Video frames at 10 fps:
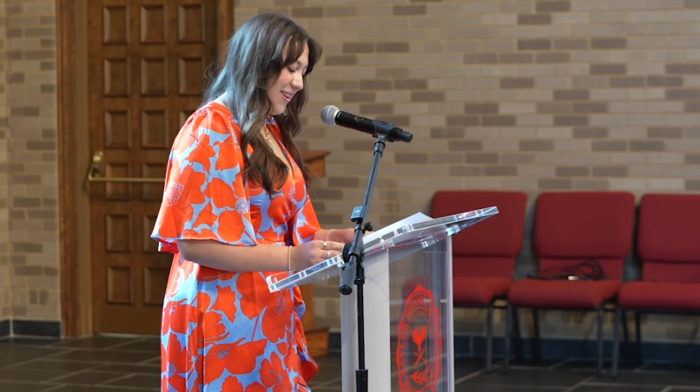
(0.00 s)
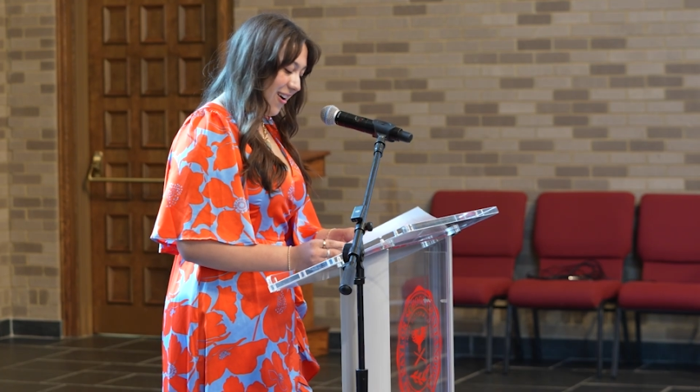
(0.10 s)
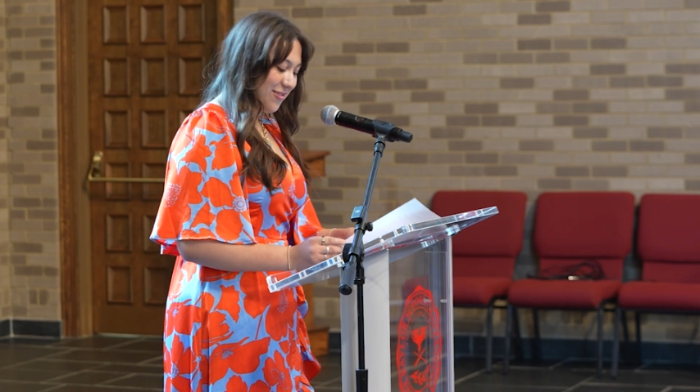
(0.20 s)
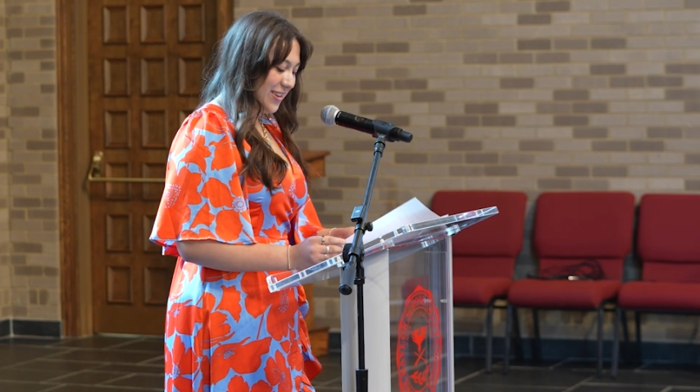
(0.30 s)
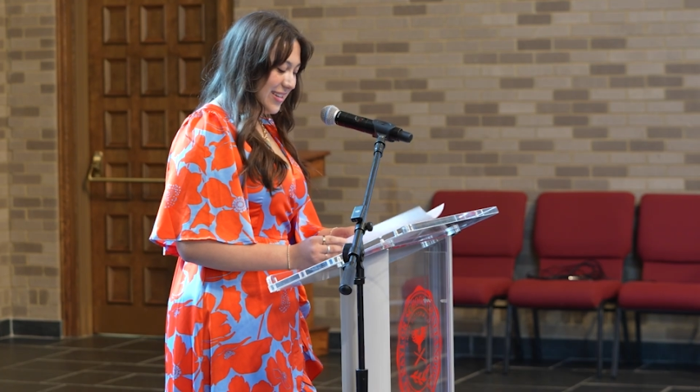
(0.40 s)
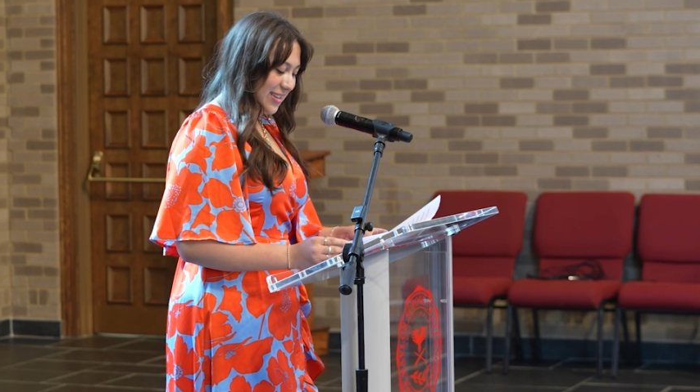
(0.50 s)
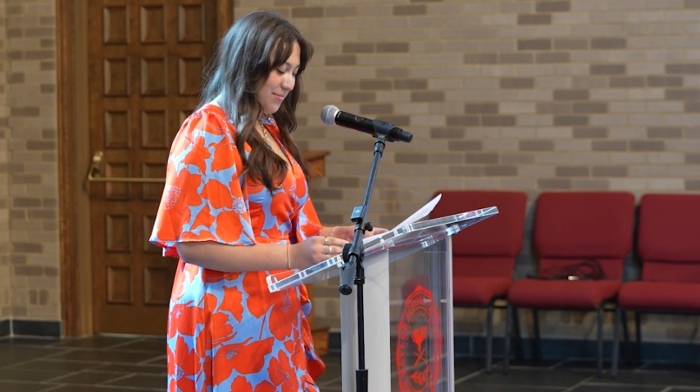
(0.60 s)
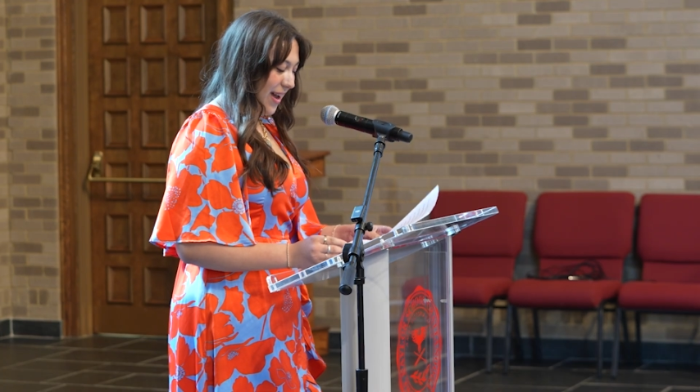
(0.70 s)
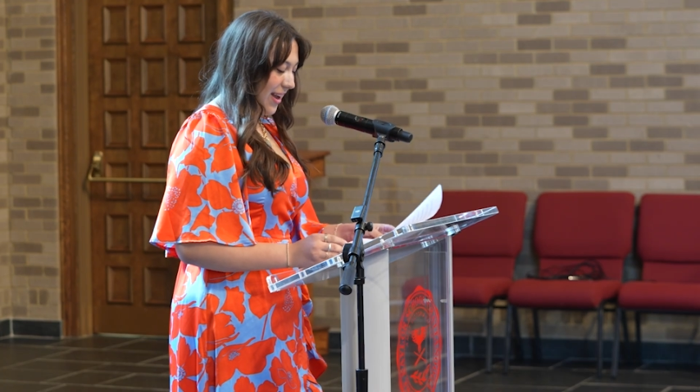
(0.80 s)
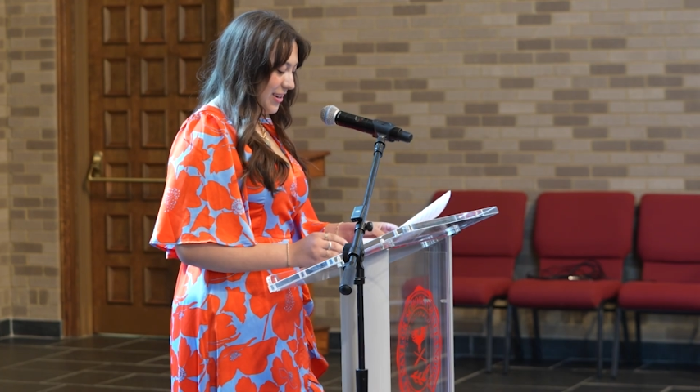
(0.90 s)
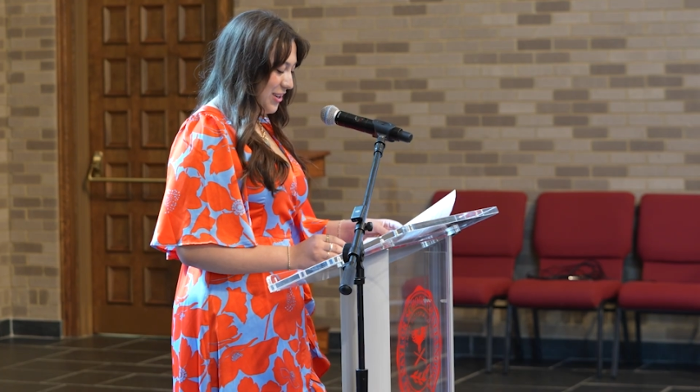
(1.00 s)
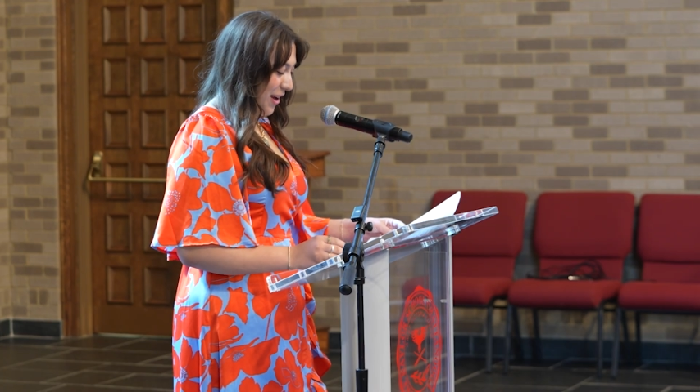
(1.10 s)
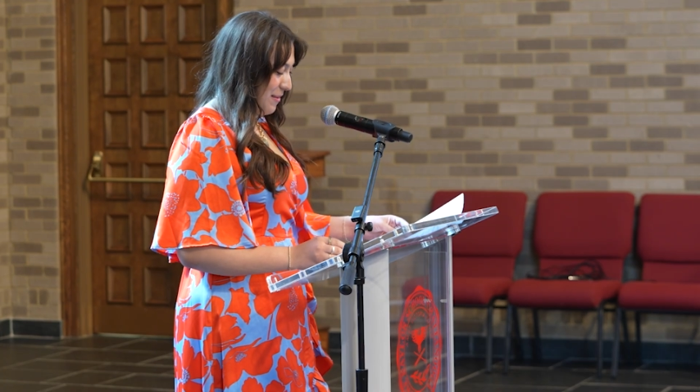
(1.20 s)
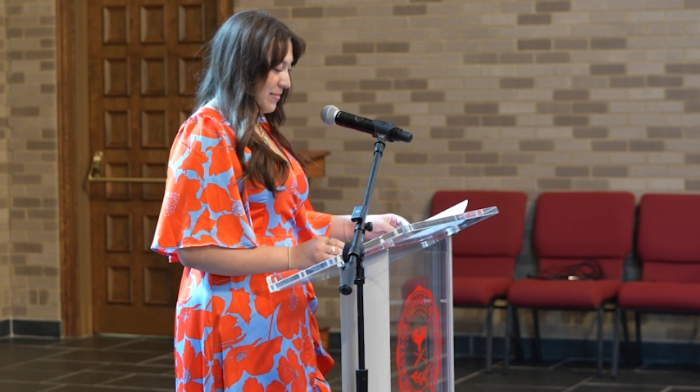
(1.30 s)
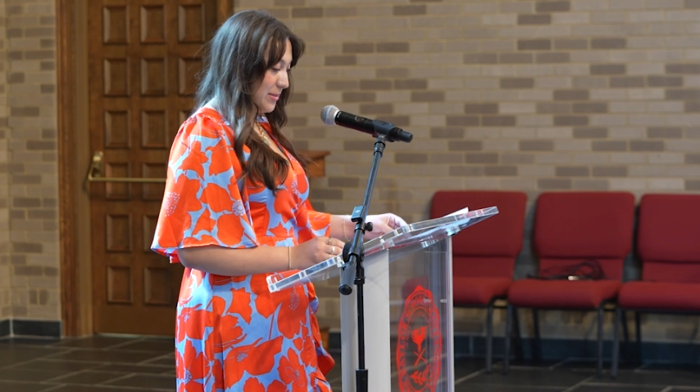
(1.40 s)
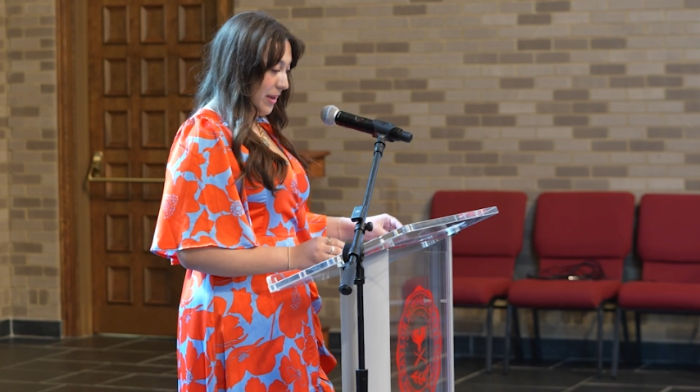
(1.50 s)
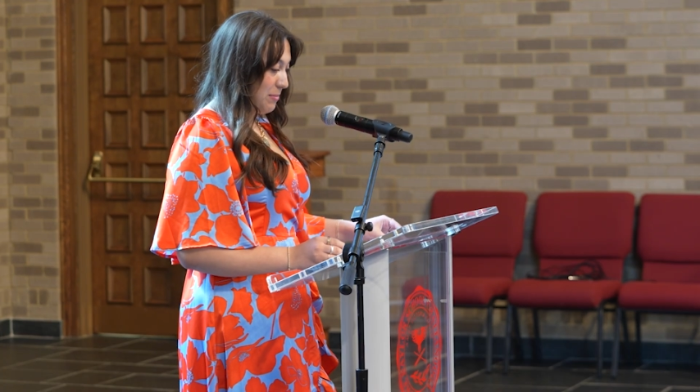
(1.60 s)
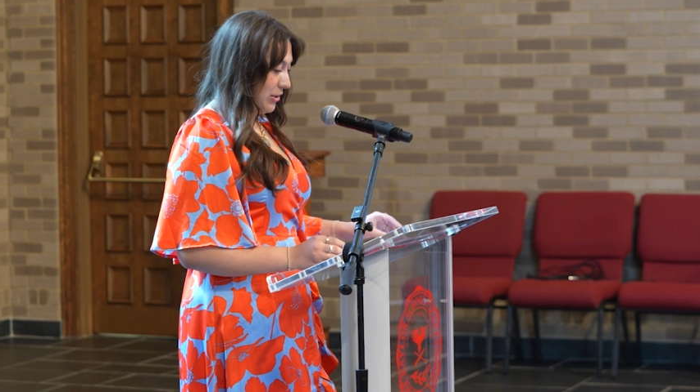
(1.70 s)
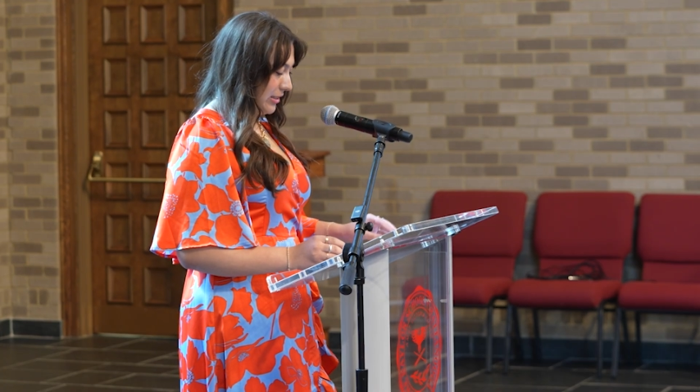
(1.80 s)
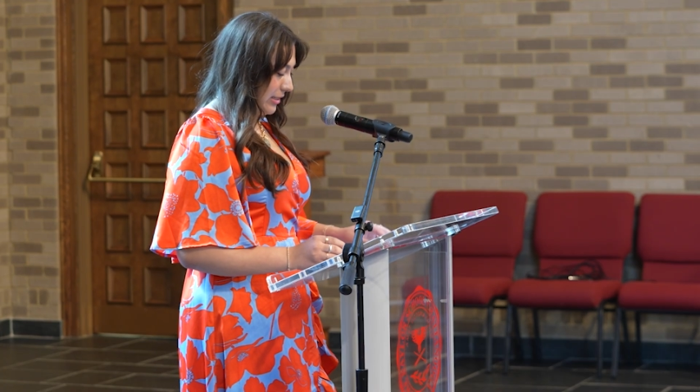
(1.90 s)
Geography test back. Shout out Miss
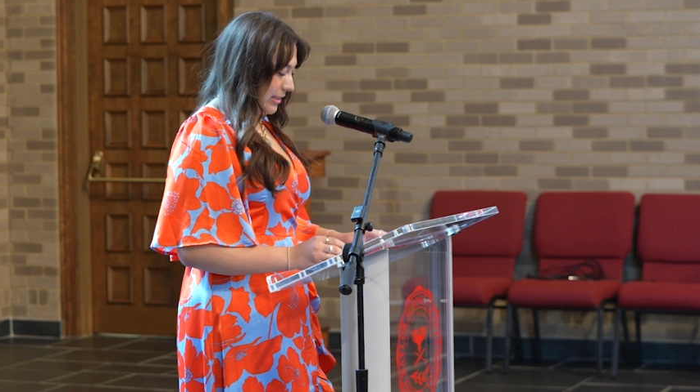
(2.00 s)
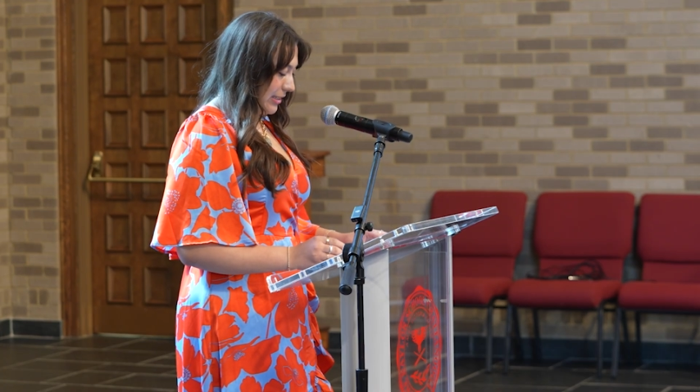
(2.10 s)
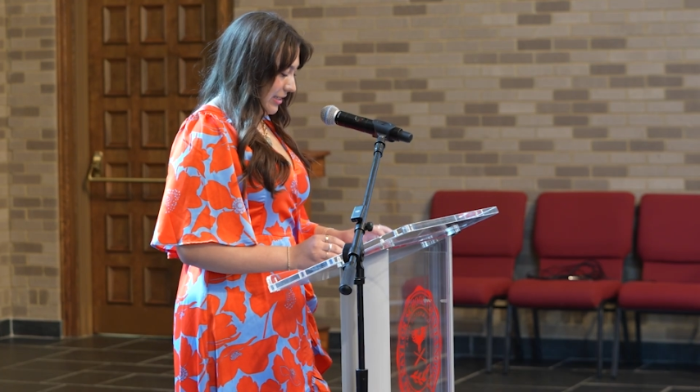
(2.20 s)
Beeble.